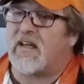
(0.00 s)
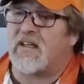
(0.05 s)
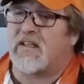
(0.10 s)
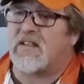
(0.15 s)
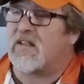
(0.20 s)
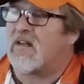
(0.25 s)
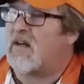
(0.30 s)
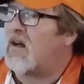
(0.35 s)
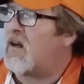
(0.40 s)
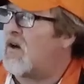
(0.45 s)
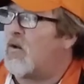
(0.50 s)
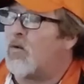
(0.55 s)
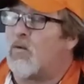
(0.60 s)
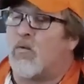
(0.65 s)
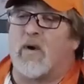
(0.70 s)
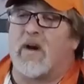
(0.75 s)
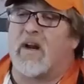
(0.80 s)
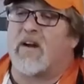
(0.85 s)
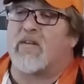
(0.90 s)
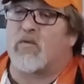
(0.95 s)
feet,
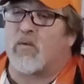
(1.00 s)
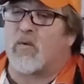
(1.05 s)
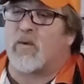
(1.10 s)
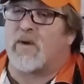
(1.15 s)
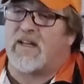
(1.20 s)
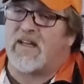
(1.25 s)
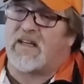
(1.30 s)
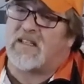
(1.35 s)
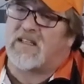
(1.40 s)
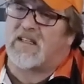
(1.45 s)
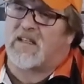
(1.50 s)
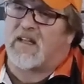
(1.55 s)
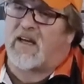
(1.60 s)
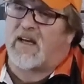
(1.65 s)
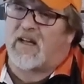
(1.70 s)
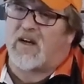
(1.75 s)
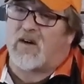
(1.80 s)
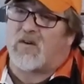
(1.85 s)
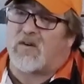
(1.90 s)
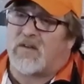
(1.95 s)
whatever we need
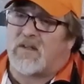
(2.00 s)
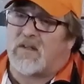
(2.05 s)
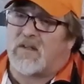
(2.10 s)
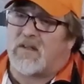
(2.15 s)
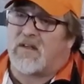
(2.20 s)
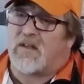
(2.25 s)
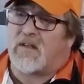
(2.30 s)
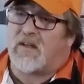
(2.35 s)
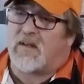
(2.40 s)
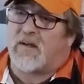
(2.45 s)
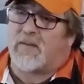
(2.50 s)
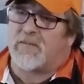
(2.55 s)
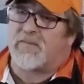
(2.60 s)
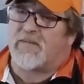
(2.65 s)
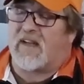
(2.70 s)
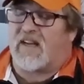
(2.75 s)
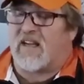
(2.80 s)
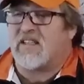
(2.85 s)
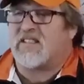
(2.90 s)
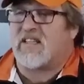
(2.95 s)
to let out,
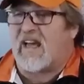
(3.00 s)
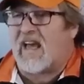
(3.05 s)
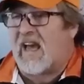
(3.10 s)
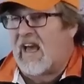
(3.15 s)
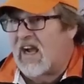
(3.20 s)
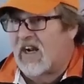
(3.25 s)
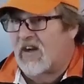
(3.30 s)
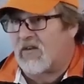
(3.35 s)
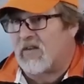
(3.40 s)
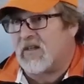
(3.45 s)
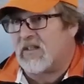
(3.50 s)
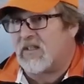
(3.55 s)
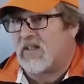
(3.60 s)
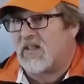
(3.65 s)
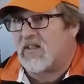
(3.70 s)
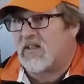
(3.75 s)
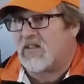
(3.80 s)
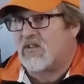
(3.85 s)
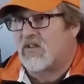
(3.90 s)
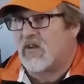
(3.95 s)
that it's
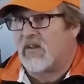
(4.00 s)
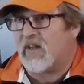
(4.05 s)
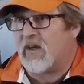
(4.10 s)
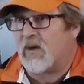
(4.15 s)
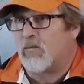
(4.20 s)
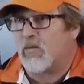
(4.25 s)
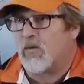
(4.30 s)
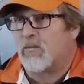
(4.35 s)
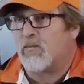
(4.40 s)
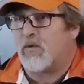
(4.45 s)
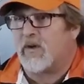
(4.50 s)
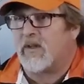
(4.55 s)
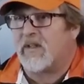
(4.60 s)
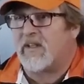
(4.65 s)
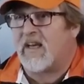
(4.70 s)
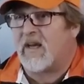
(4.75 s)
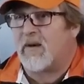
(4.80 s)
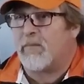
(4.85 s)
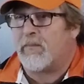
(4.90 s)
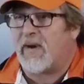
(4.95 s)
accurate so that we're
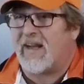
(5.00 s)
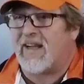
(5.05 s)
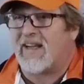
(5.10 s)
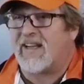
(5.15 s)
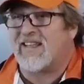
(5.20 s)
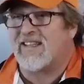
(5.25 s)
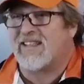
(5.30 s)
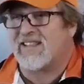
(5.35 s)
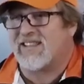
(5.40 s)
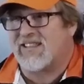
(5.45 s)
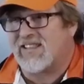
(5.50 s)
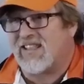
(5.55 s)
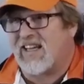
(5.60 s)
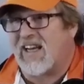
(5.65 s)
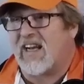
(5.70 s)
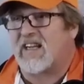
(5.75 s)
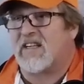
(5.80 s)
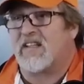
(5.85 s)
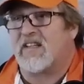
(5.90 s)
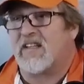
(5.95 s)
putting that bait
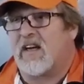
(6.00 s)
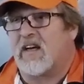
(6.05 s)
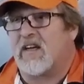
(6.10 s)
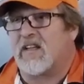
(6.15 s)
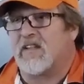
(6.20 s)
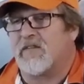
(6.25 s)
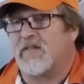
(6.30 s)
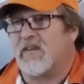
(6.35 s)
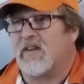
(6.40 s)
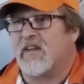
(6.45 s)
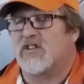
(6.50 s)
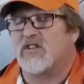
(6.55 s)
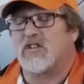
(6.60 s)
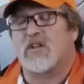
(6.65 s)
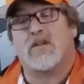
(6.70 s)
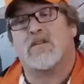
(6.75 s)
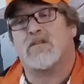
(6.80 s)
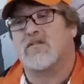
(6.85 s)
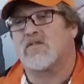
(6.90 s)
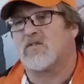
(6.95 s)
exactly on the
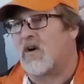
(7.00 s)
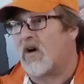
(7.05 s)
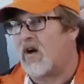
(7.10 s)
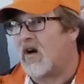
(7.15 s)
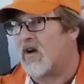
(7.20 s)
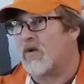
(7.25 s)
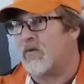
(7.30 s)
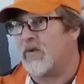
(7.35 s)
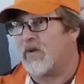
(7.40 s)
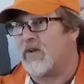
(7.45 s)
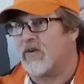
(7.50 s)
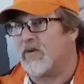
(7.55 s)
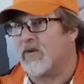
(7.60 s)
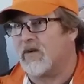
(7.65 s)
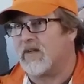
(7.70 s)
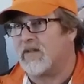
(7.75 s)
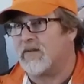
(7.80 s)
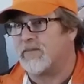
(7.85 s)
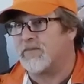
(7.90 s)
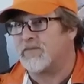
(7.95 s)
fish. So how do
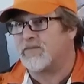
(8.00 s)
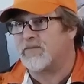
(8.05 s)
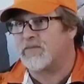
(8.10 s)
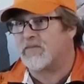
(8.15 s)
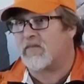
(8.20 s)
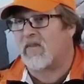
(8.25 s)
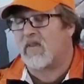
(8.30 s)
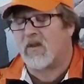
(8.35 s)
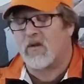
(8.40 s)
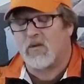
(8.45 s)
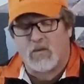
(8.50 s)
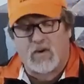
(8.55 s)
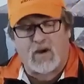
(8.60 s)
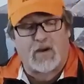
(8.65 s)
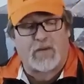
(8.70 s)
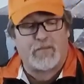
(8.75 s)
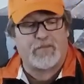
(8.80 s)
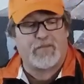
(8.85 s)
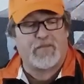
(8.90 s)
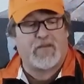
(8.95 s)
we do it?
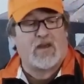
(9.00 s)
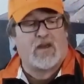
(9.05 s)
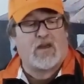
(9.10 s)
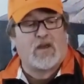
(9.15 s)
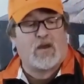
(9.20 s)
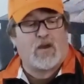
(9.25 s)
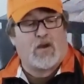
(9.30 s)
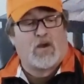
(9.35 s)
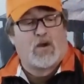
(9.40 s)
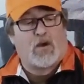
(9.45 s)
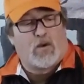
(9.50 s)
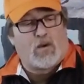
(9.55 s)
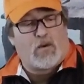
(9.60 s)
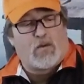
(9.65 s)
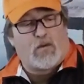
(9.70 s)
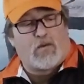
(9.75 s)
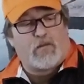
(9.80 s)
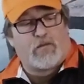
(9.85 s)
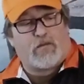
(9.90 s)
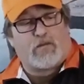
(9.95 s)
Well,
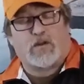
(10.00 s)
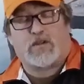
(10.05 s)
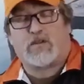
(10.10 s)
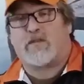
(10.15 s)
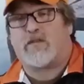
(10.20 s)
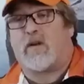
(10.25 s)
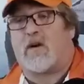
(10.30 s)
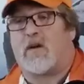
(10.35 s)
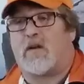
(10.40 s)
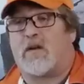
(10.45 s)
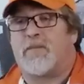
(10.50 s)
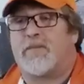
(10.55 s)
first of